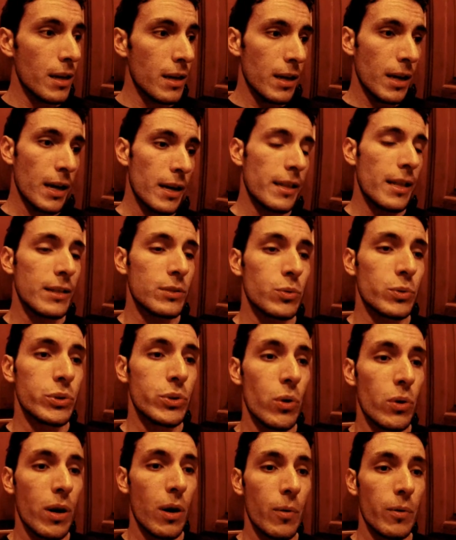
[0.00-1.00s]
kind of that's what's
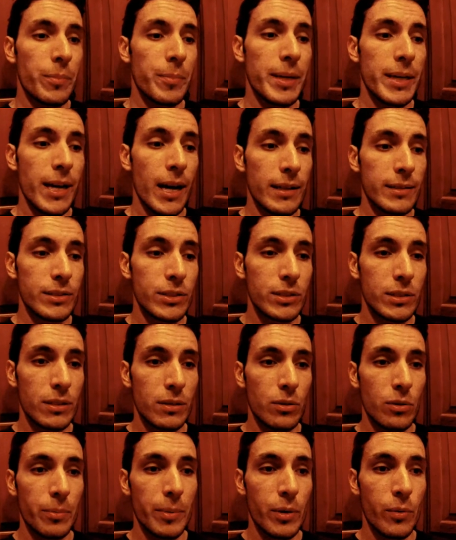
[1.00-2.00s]
going on with me, guys. Just a
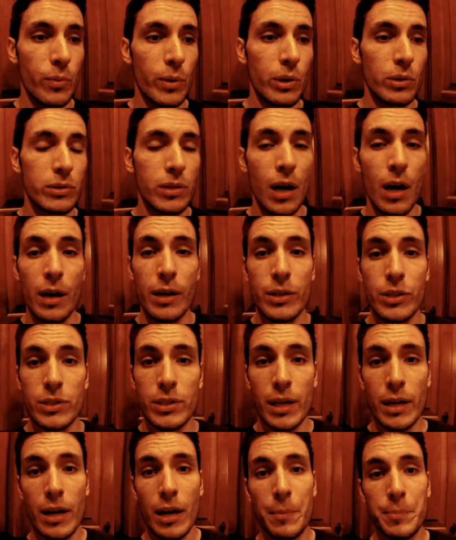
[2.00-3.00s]
little bit of real talk and just
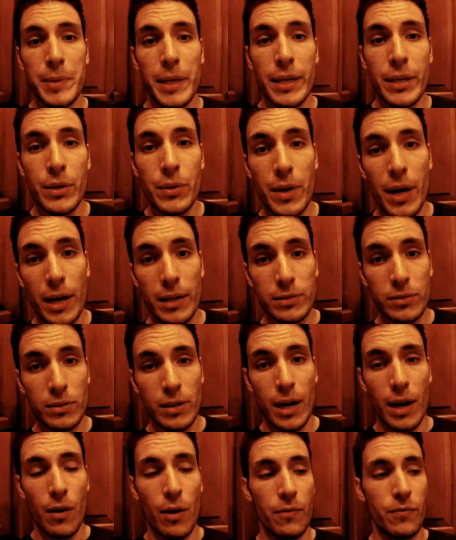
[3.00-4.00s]
kind of updating you guys on
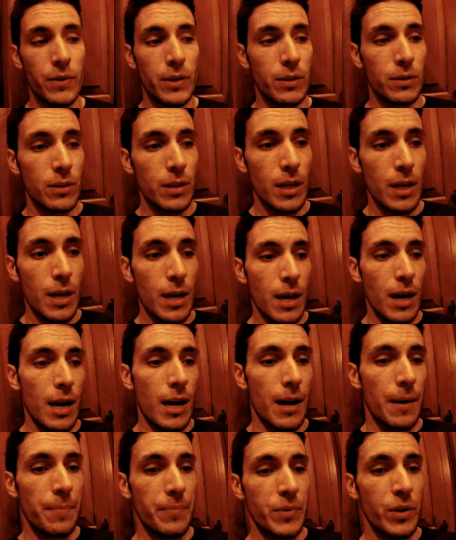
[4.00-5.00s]
how I feel.
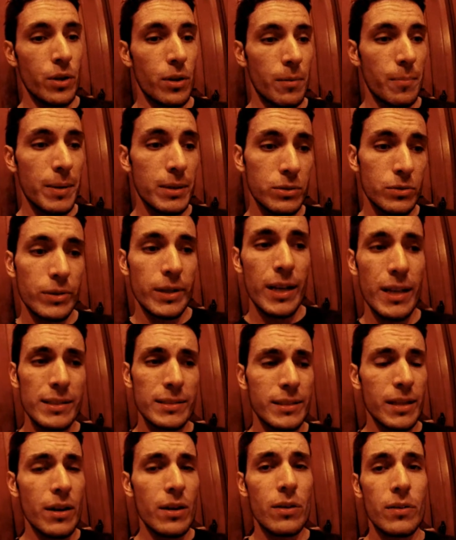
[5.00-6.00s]
The muscle
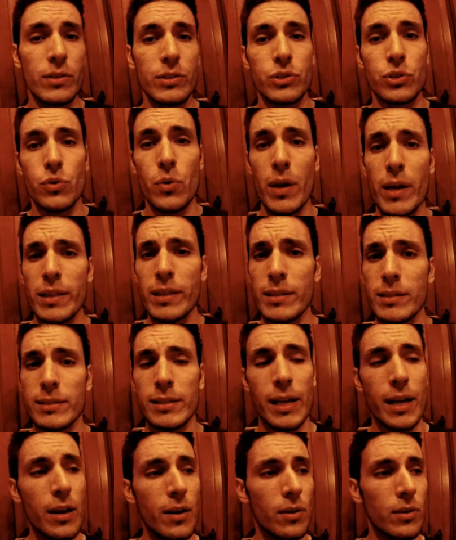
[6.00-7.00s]
gain's there, the strength is
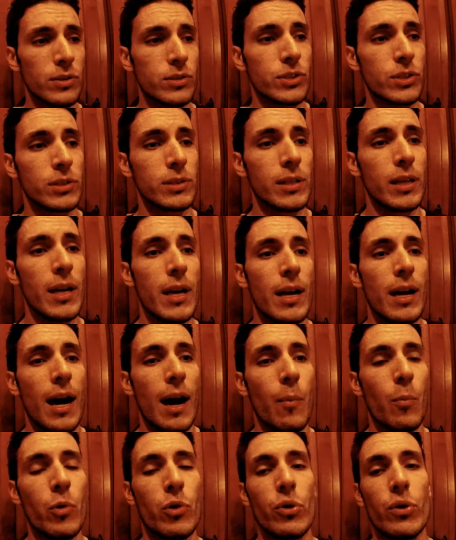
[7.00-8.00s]
there. It's just
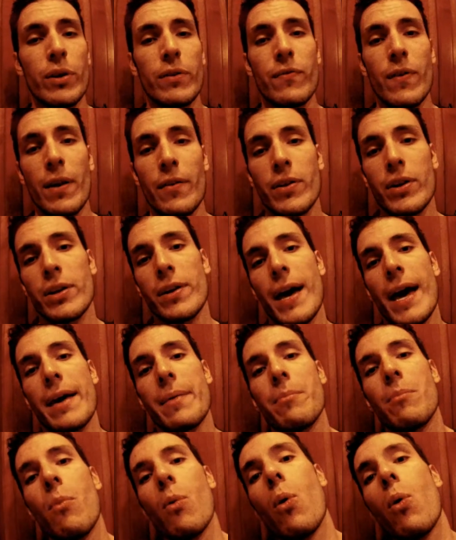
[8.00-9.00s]
I'm wondering if I could have
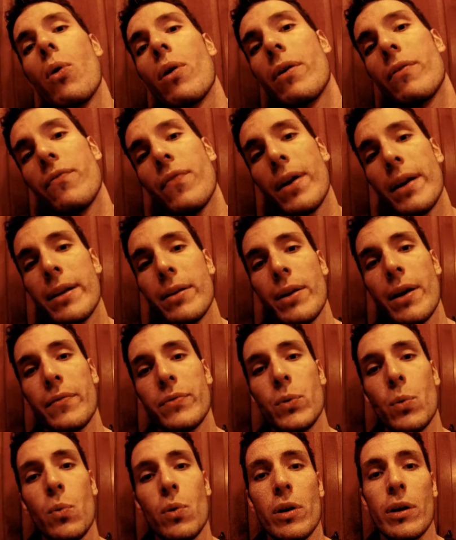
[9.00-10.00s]
had more if I didn't have
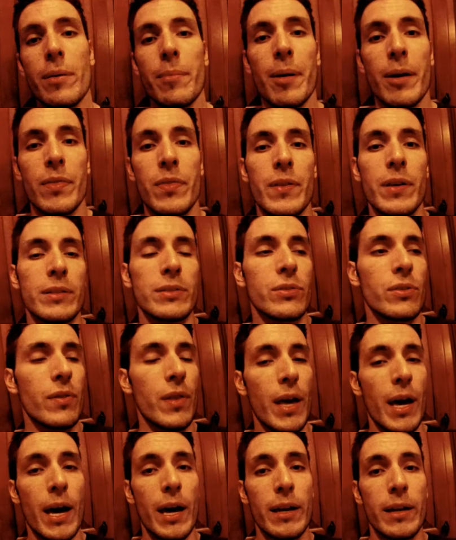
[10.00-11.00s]
to worry about this or
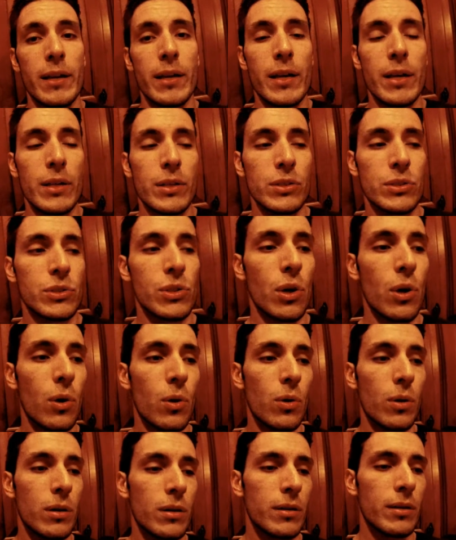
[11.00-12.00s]
that.
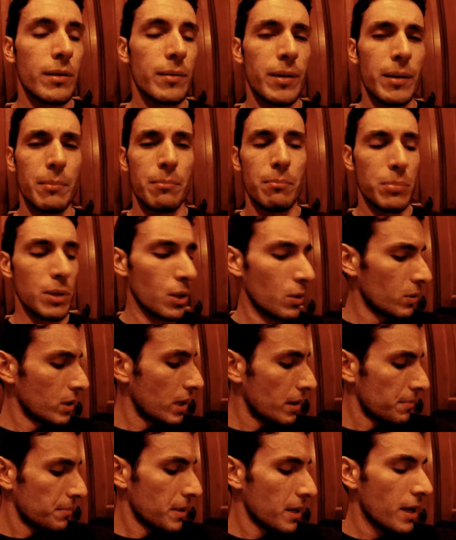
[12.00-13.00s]
So getting blown
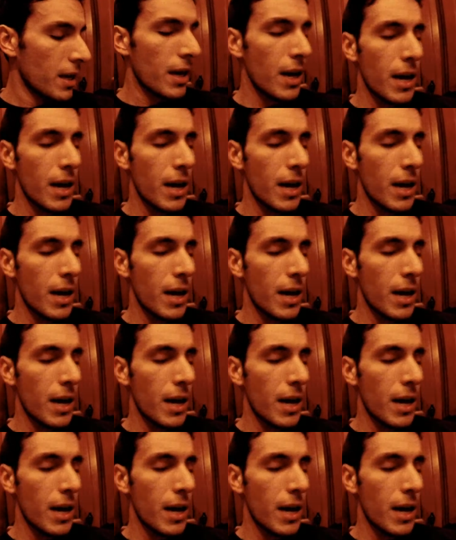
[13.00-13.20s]
up.